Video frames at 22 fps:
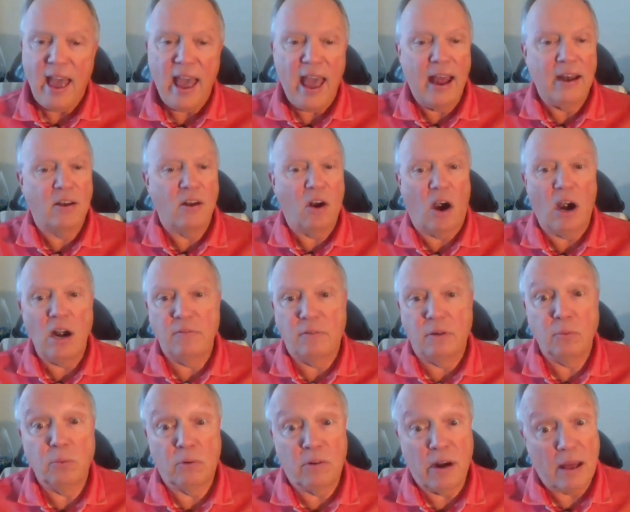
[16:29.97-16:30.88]
And
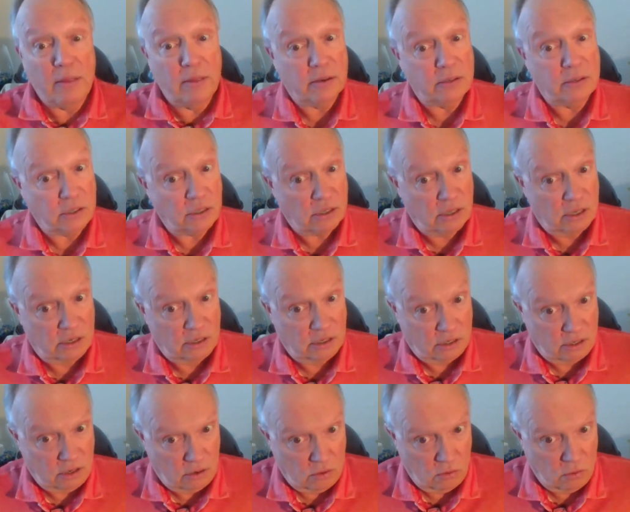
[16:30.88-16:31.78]
Carnival would rather just
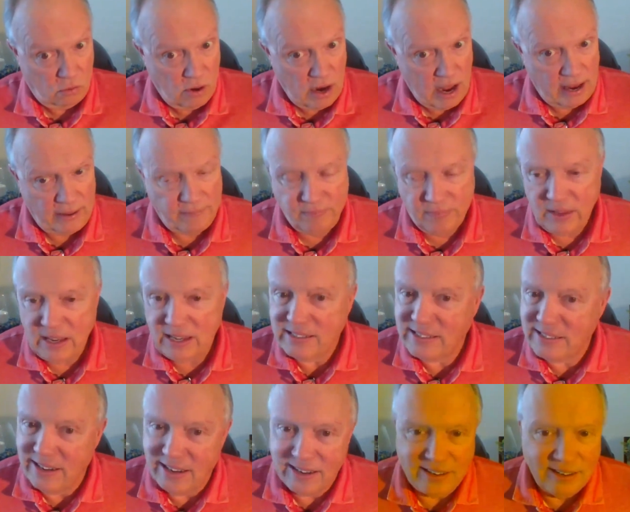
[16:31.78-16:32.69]
this go away.
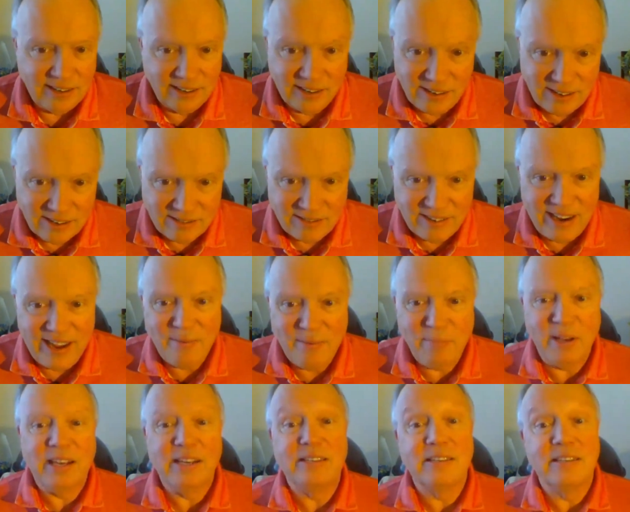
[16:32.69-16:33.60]
It's not going to go away
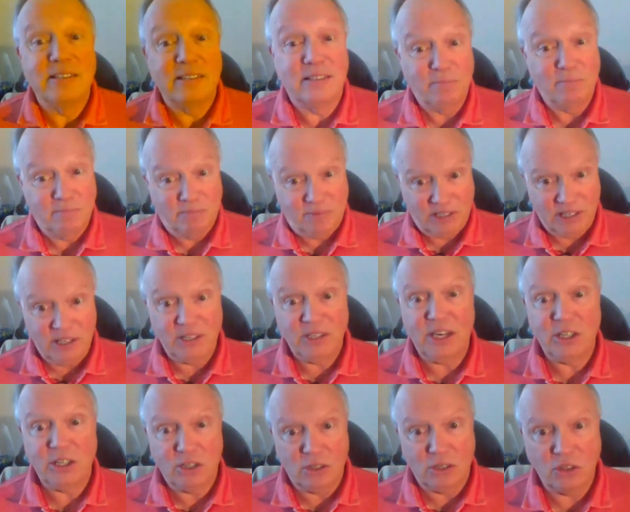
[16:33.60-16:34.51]
because it's a
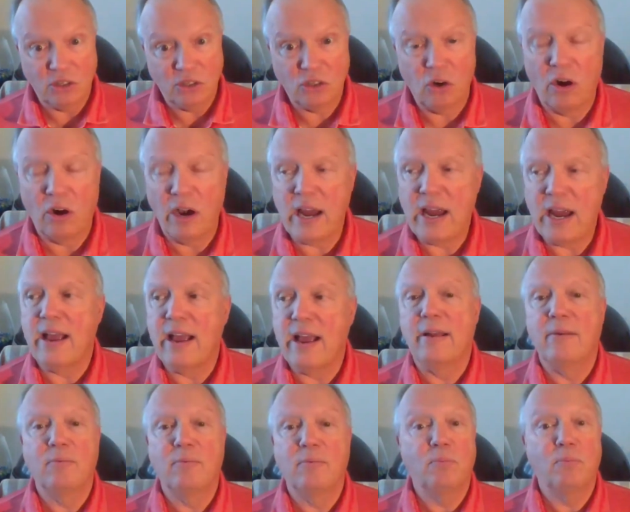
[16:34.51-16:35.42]
sensational story,
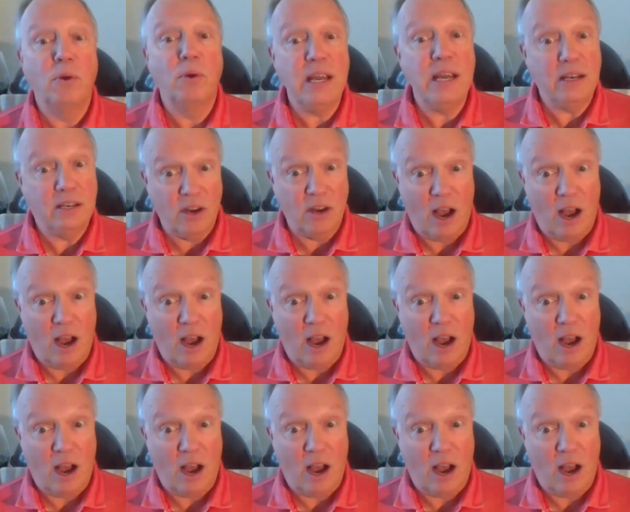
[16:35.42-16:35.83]
and we